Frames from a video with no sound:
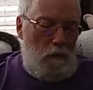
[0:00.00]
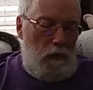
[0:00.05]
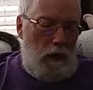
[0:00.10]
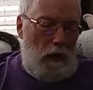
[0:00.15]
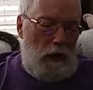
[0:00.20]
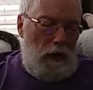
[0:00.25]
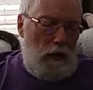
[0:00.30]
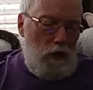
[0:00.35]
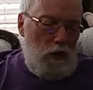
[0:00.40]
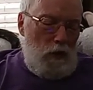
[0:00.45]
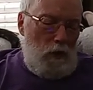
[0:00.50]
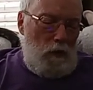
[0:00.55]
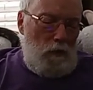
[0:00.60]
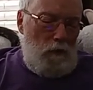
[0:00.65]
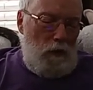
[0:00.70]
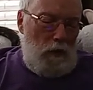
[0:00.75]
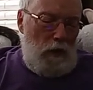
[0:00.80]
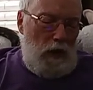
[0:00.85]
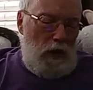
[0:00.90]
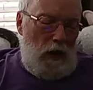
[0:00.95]
Bless you
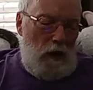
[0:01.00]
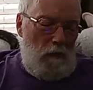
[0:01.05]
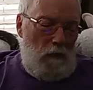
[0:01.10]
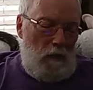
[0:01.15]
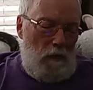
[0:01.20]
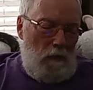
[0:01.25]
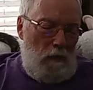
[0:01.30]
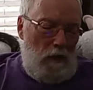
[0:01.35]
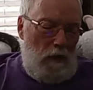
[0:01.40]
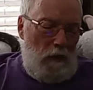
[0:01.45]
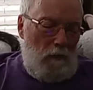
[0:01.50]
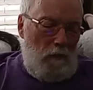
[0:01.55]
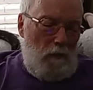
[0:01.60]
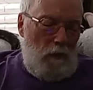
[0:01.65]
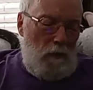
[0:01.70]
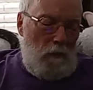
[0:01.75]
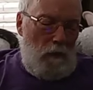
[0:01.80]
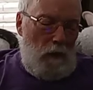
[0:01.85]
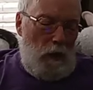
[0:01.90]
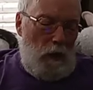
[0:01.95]
for keeping me
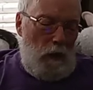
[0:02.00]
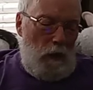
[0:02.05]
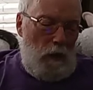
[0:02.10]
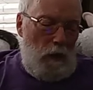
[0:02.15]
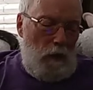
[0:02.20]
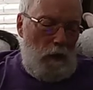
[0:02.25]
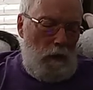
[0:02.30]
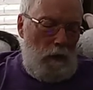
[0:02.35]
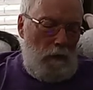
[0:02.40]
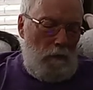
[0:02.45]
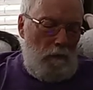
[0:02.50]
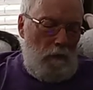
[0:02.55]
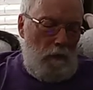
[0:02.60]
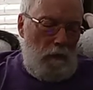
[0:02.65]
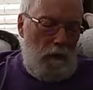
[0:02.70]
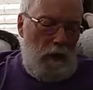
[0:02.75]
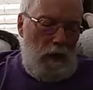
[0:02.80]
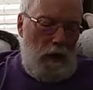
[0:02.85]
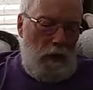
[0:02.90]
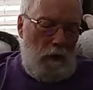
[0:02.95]
from murder and
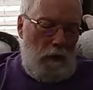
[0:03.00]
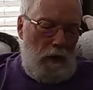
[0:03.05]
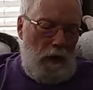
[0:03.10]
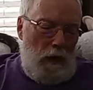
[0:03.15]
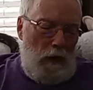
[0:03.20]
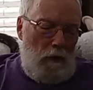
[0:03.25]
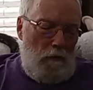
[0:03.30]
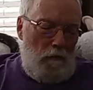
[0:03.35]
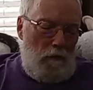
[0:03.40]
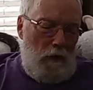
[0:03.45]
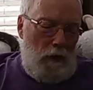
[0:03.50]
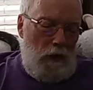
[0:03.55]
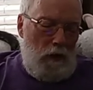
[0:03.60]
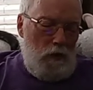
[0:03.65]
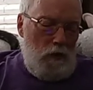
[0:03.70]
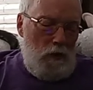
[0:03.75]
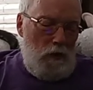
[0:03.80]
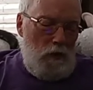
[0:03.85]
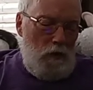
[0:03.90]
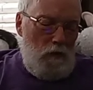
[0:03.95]
from carrying out
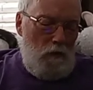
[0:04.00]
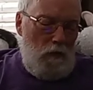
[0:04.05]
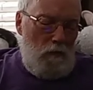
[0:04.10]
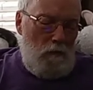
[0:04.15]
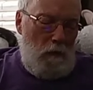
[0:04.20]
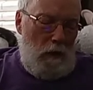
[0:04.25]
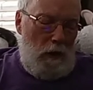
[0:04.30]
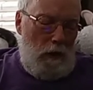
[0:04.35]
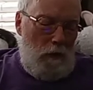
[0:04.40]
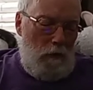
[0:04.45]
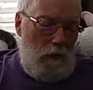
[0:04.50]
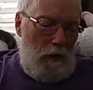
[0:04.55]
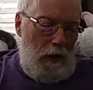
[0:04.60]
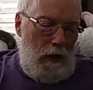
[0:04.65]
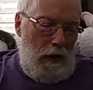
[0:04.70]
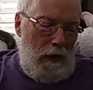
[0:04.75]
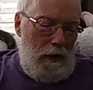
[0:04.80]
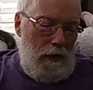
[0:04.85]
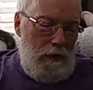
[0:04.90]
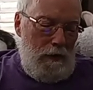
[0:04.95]
vengeance with my own
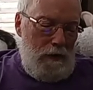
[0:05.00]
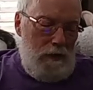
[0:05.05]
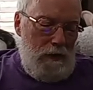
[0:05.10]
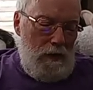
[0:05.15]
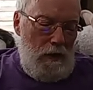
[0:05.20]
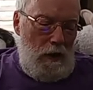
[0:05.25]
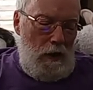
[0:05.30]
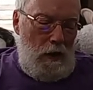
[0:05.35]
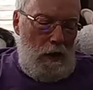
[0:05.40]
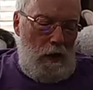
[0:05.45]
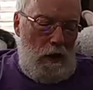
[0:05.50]
hands.